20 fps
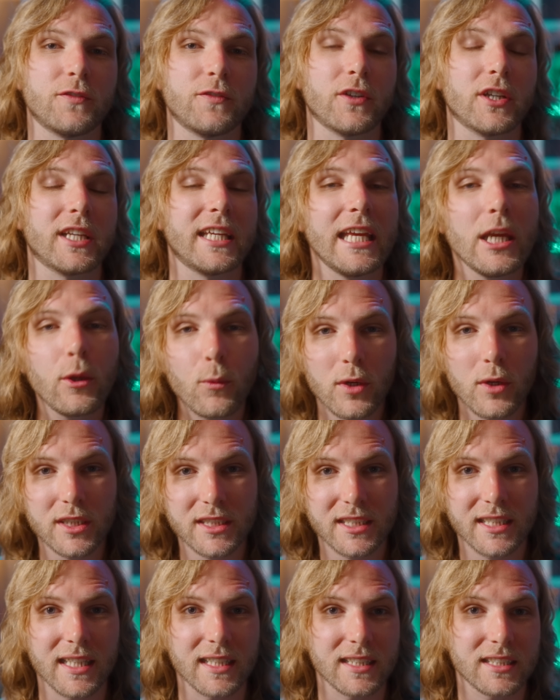for
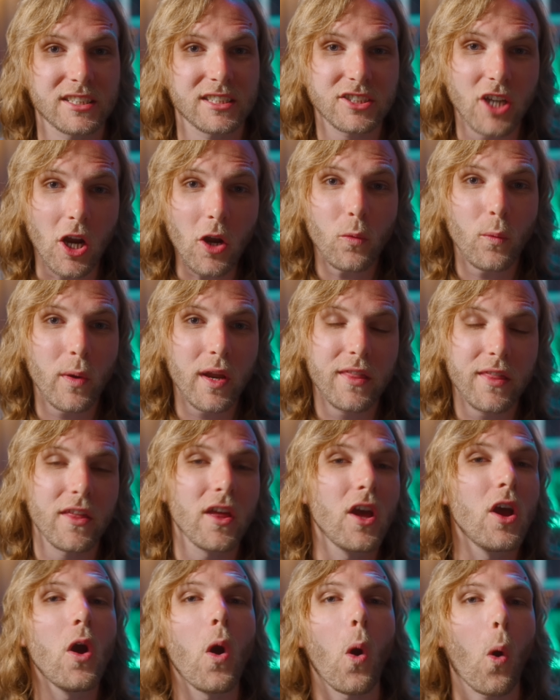keywords that start with
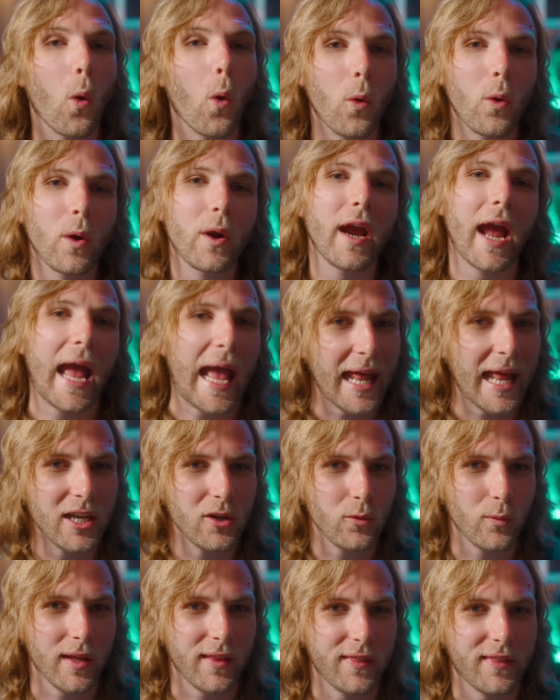or
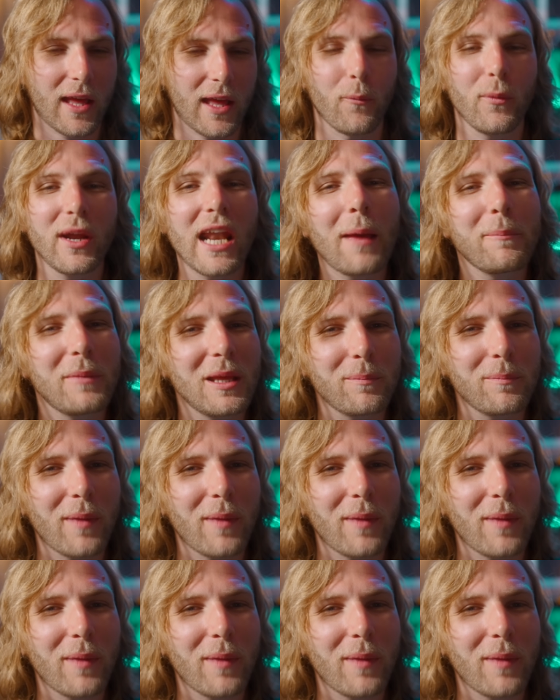end with. And what I mean